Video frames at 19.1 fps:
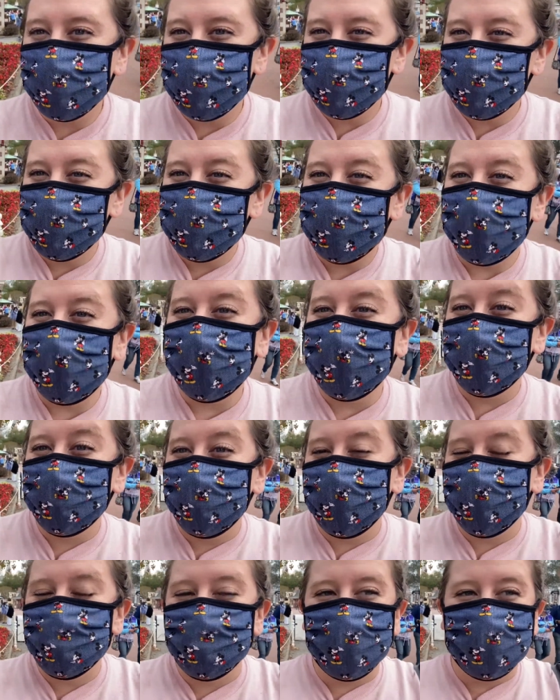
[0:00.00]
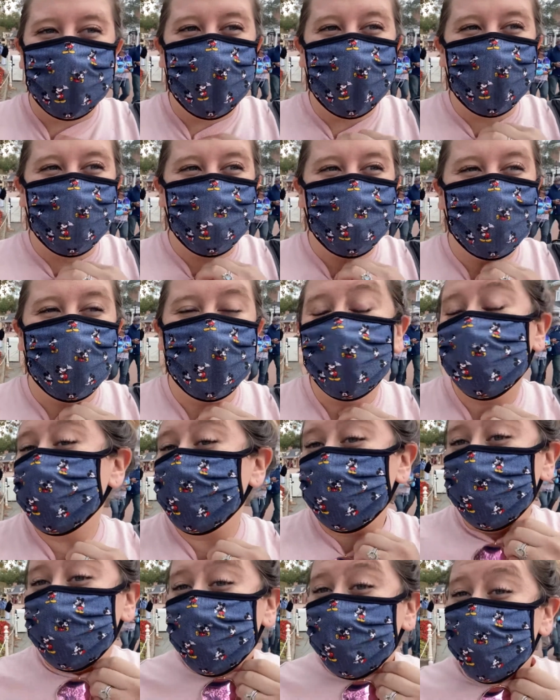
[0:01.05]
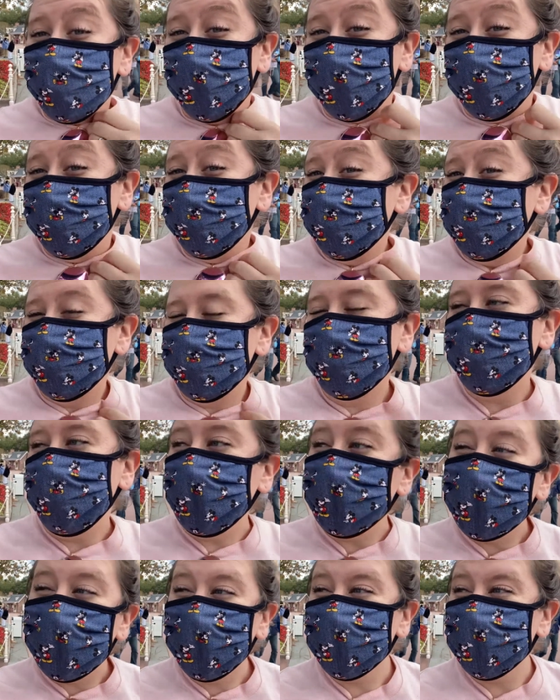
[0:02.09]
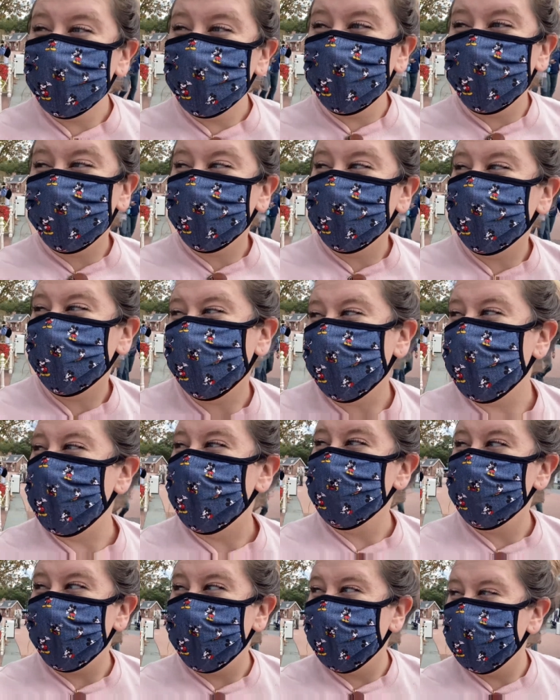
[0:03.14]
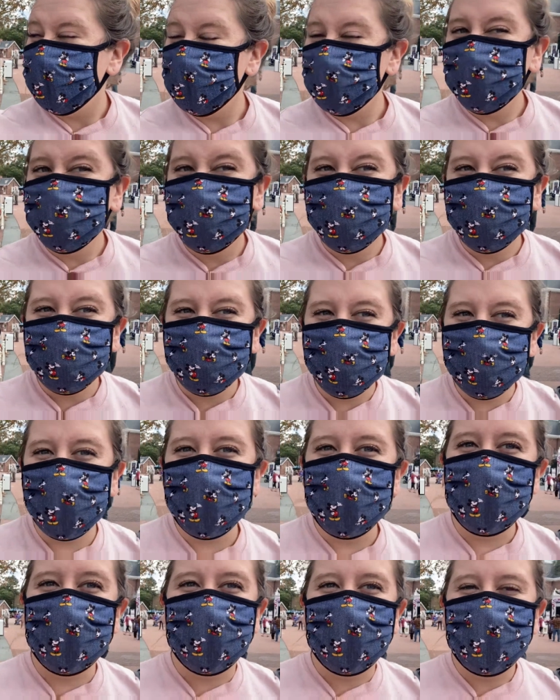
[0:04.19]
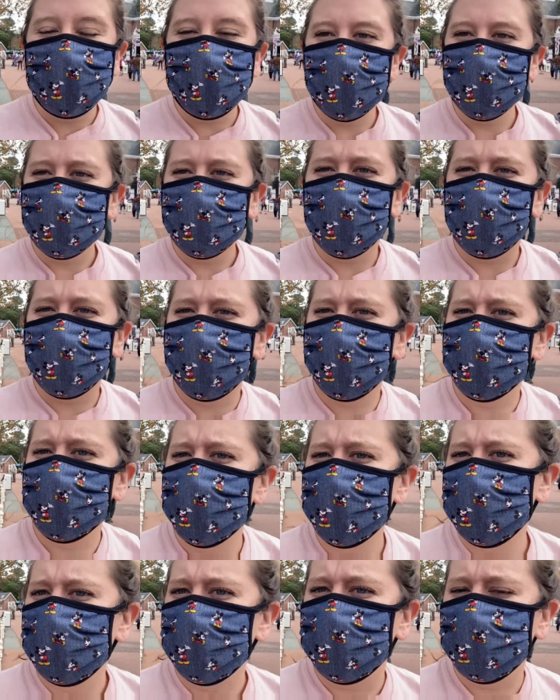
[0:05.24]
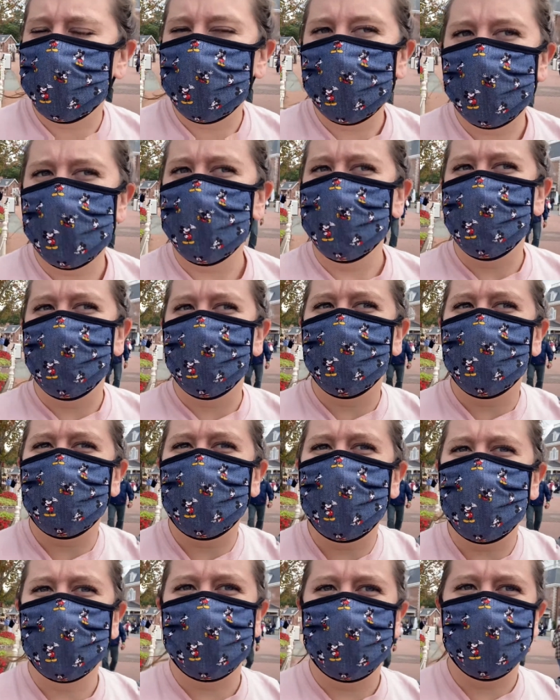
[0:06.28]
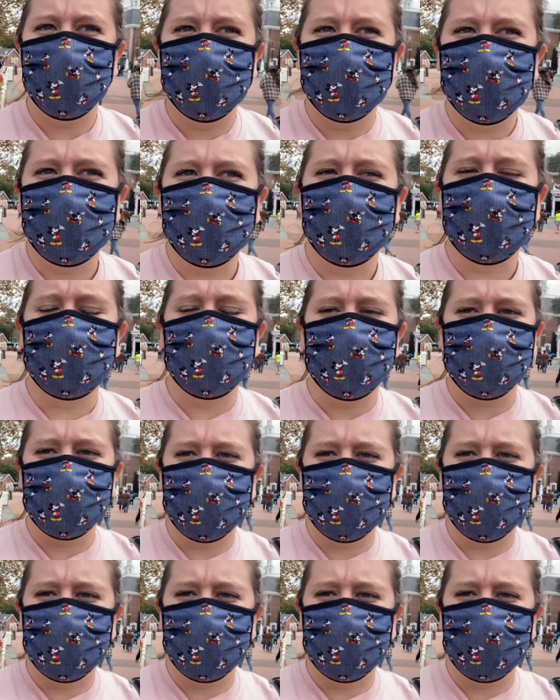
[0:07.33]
just did Animation Academy and that was super fun. My Donald didn't turn out that bad, but I am going to get the Moroccan dessert.